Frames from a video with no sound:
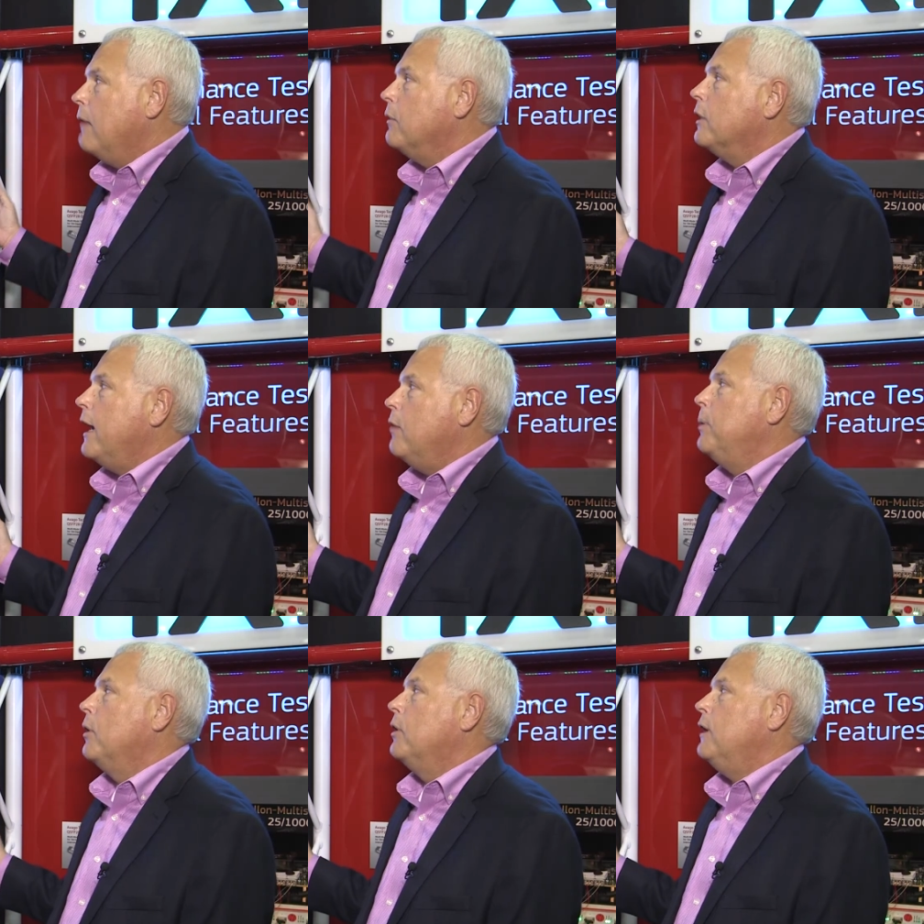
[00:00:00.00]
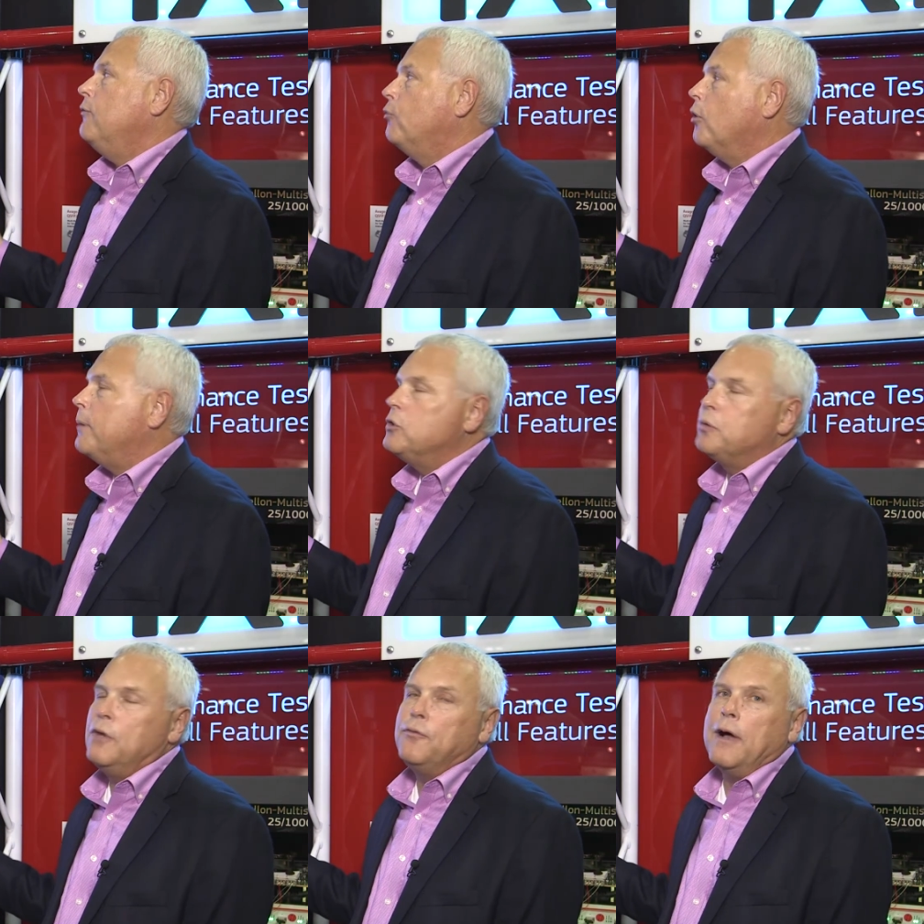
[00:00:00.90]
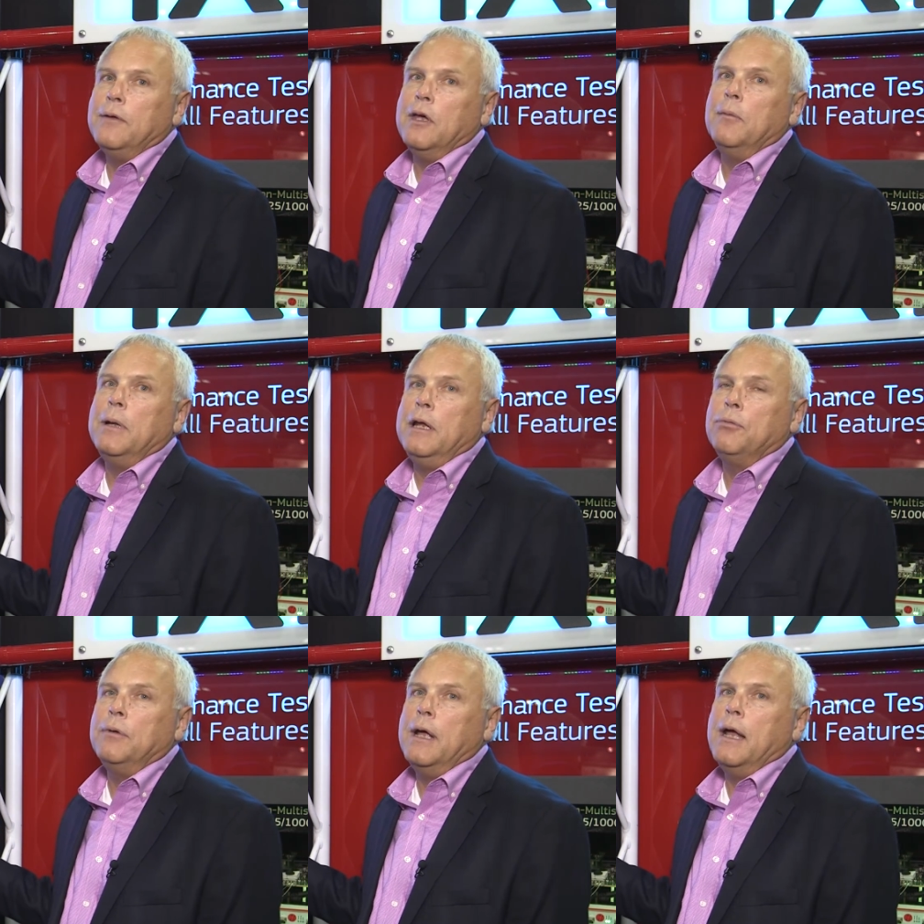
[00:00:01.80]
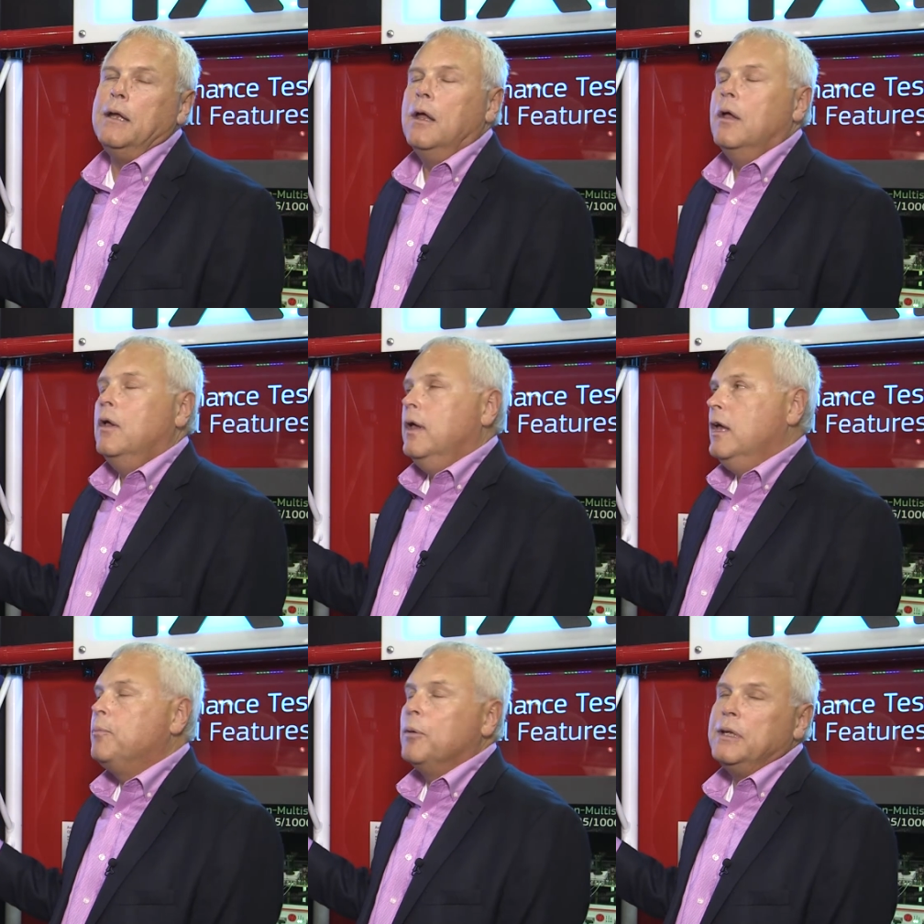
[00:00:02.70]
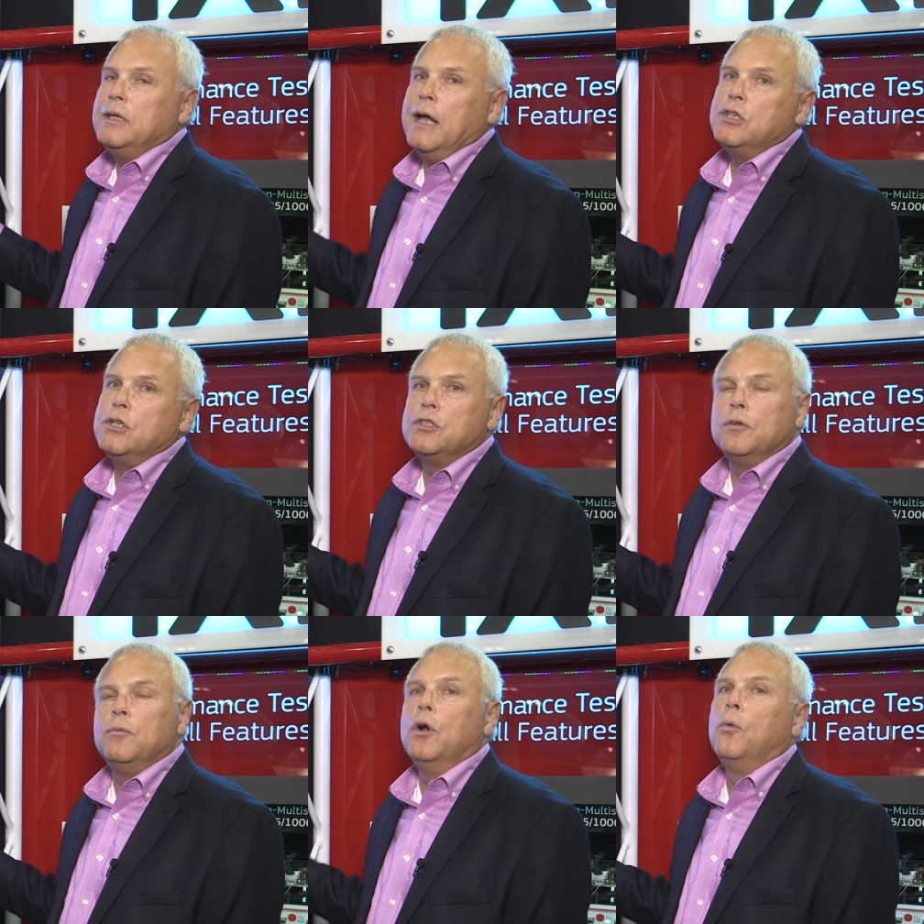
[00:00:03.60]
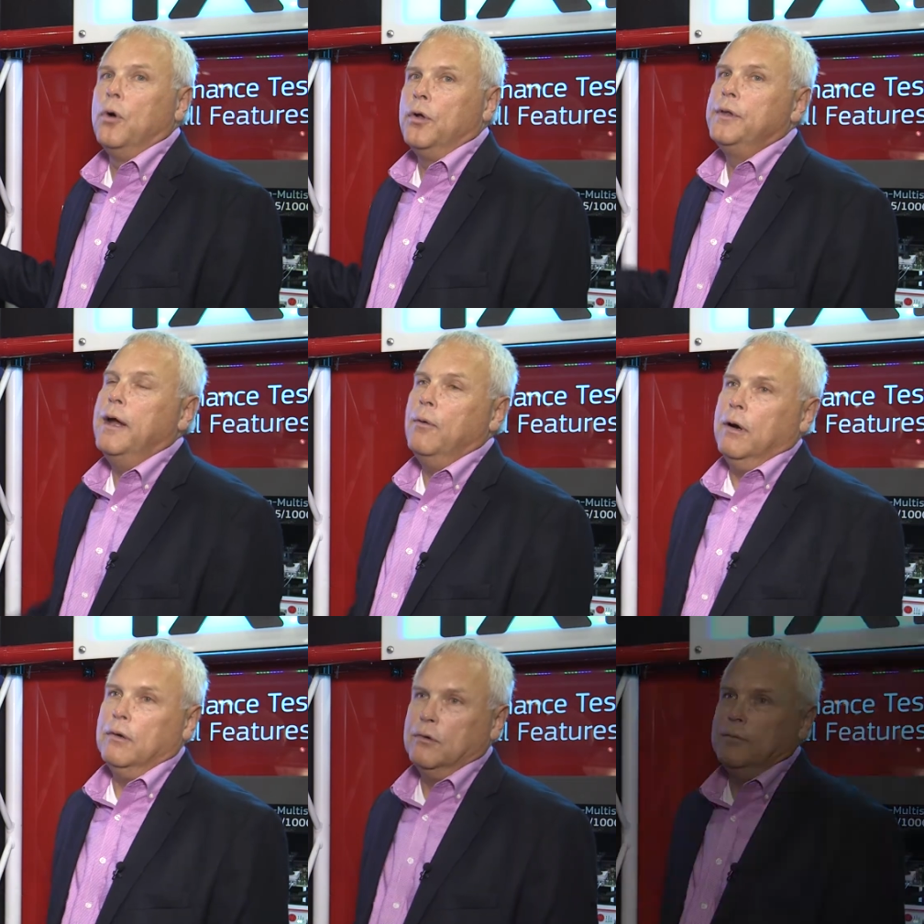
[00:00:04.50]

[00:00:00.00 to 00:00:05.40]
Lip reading: reliability 4x25 gigabit Ethernet implementations in real-world networks.